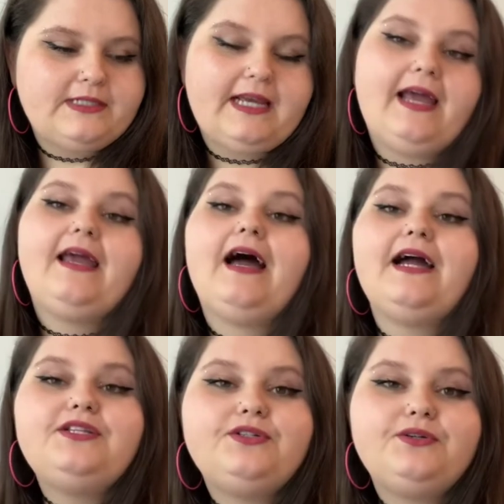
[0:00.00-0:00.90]
day? I
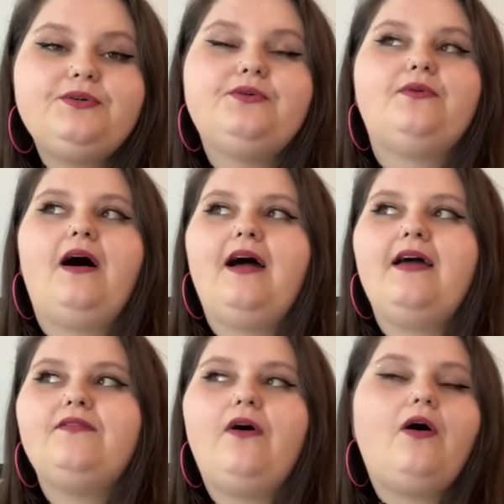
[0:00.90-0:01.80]
do.
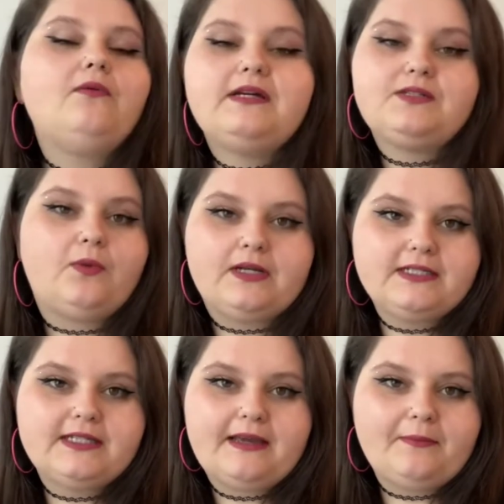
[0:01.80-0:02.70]
I've always wanted
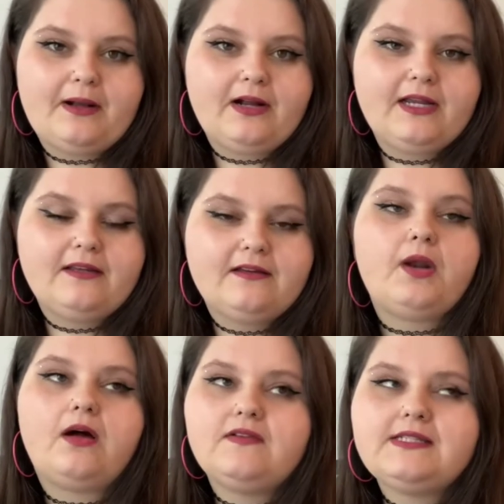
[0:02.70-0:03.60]
to get married. But
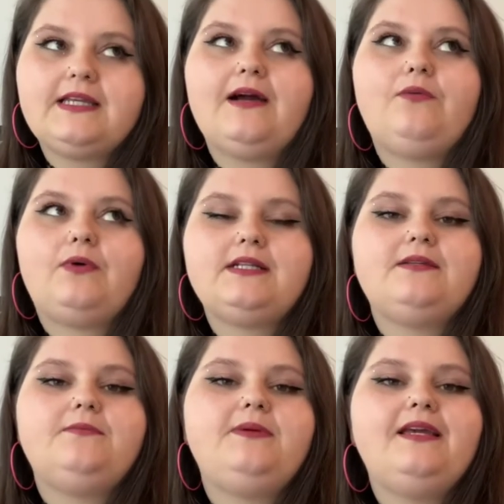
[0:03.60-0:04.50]
obviously I want it
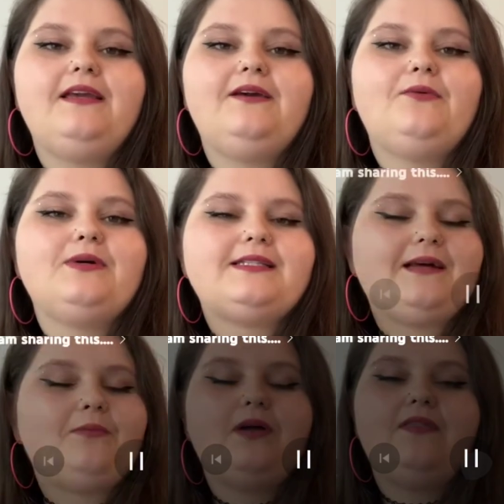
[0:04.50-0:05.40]
to be with
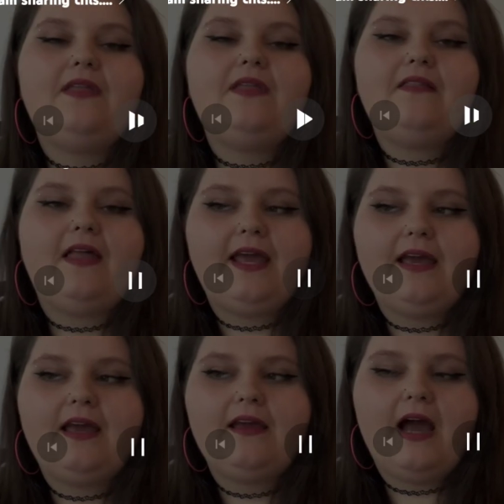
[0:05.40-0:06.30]
someone that
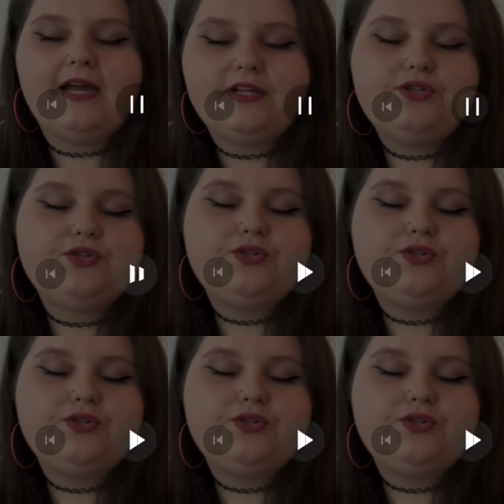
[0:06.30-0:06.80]
like I can